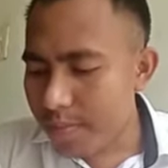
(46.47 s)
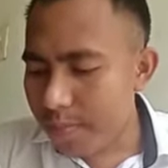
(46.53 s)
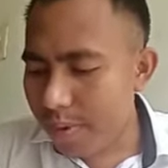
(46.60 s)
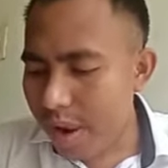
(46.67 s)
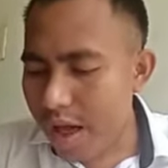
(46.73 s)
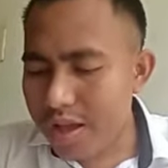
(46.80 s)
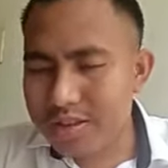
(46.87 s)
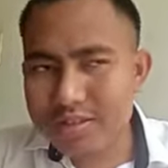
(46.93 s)

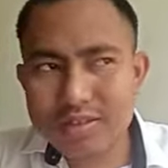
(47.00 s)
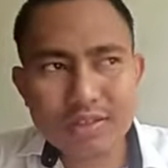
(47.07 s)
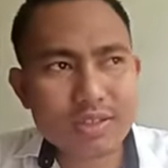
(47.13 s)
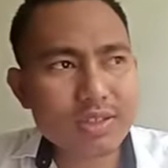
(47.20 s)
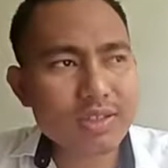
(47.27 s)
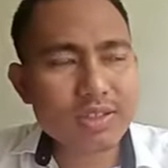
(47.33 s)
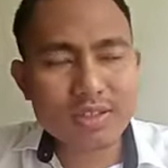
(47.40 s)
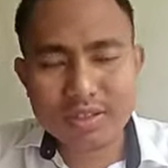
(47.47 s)
Plants
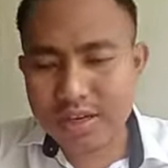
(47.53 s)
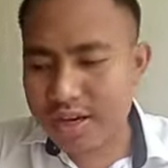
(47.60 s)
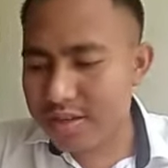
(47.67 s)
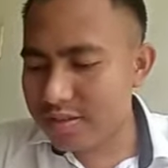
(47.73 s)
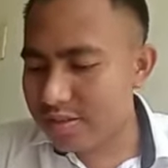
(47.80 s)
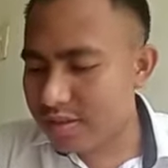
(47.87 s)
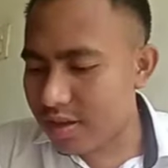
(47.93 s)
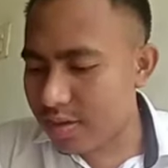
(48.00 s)

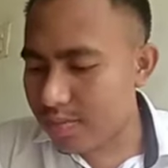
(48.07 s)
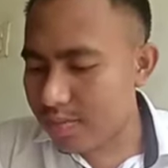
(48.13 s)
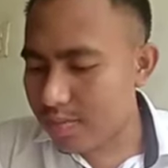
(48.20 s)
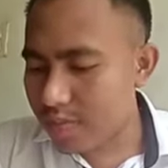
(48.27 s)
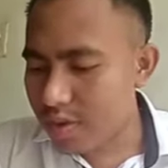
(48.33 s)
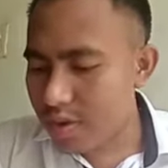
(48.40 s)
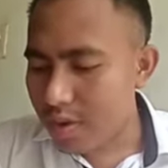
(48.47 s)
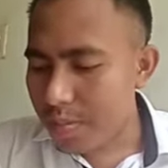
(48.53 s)
synthesize them,
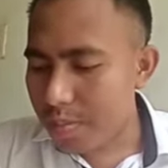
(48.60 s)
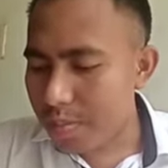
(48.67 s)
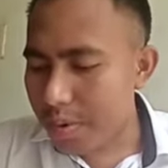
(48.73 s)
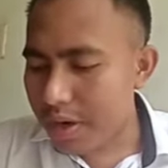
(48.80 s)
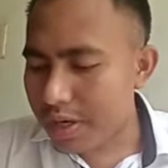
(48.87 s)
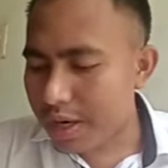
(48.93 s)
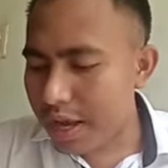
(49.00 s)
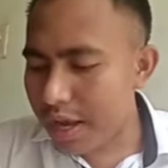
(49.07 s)

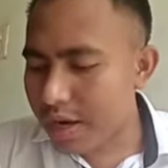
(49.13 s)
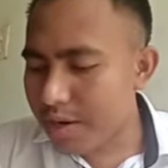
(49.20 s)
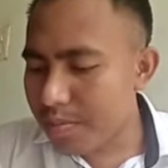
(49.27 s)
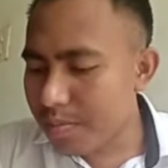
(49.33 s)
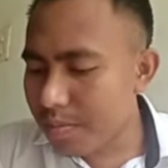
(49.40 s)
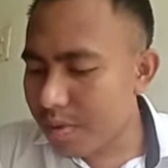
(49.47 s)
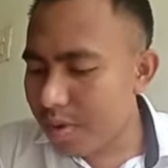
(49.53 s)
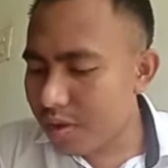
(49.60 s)
but
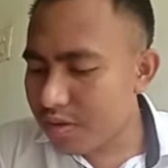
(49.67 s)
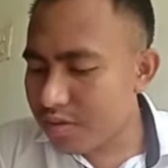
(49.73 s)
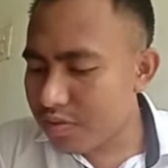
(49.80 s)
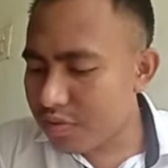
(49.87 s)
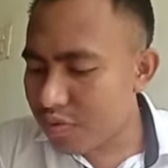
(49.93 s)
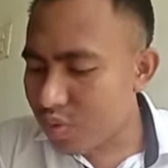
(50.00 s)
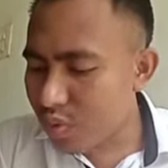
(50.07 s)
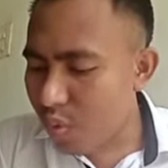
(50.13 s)
animals
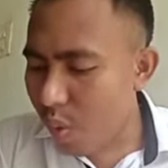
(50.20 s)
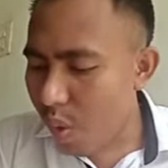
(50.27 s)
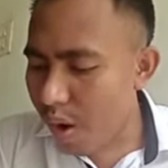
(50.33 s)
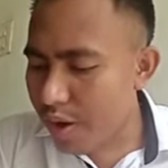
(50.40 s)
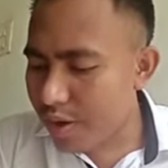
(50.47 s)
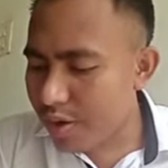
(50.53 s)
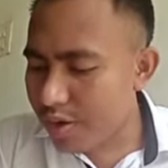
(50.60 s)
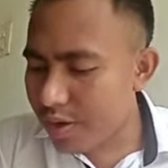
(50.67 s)

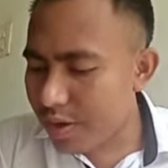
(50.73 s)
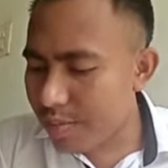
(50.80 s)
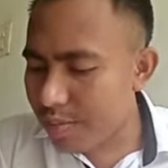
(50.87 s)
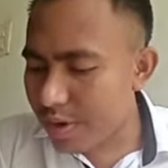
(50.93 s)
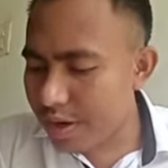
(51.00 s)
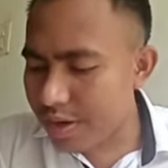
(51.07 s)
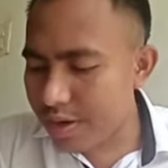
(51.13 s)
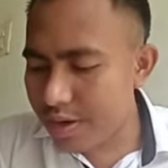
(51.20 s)
require them
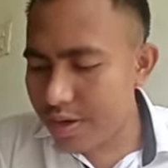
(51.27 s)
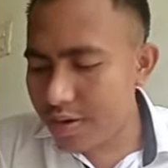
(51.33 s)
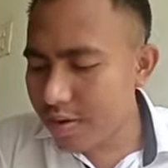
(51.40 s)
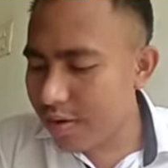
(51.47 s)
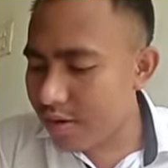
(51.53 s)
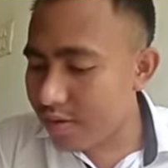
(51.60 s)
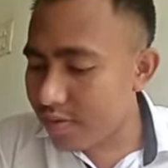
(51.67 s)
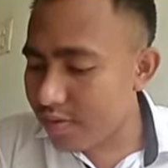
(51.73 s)
in their
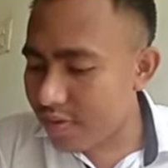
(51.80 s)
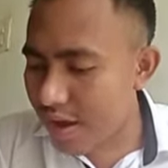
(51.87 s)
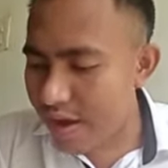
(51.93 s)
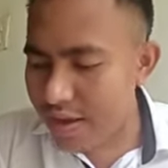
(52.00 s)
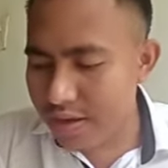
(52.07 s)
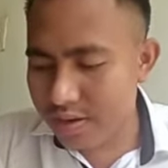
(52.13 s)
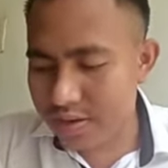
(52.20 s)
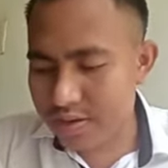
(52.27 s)

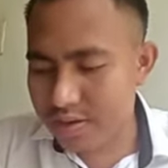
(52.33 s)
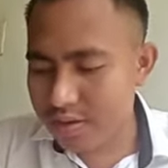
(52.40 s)
diet.